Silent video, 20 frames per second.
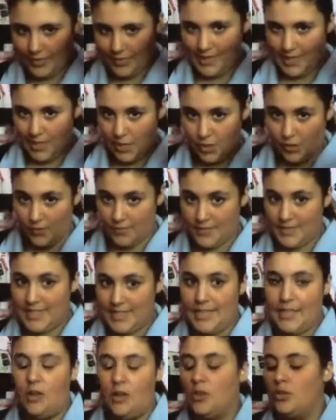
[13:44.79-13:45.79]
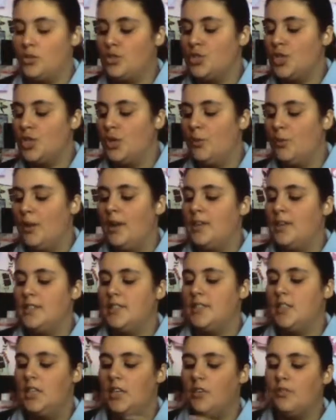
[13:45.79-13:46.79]
this stuff to cling on to,
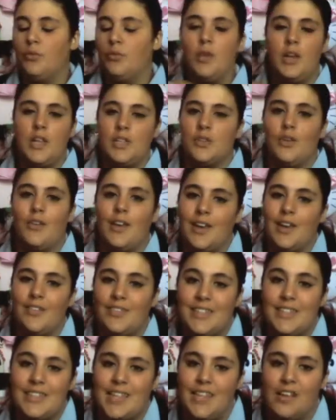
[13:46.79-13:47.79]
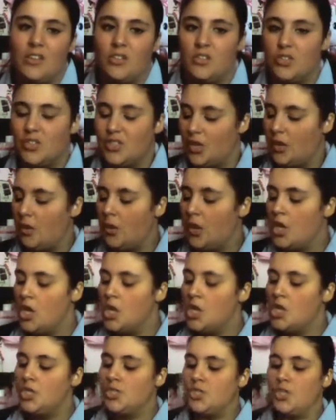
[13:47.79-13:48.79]
whereas the other one hasn't got anything to cling on to.
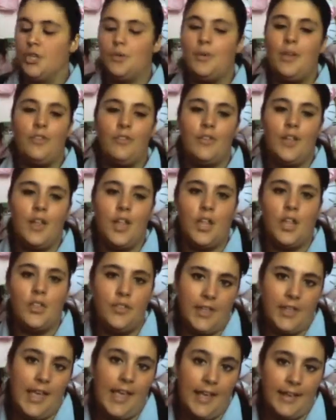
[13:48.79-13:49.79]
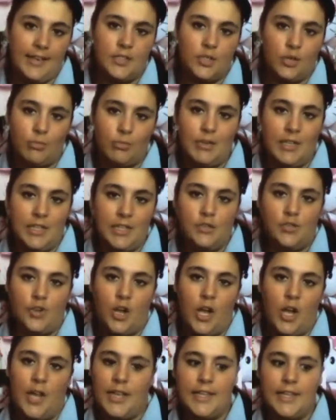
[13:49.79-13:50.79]
so you wait for the A to completely
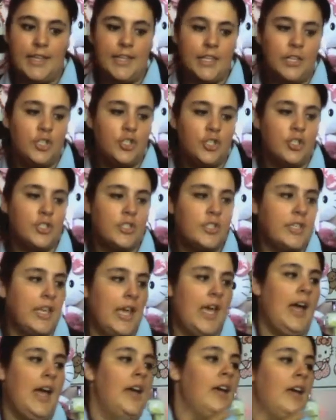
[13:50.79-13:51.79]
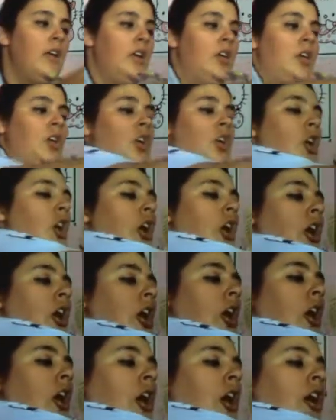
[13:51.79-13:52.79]
dry and then you just get
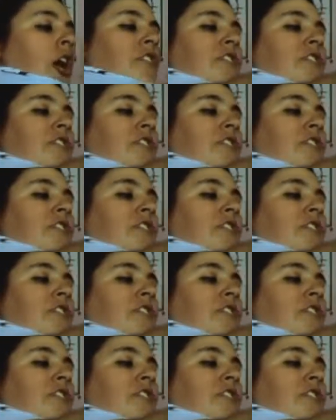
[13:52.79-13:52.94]
uh, a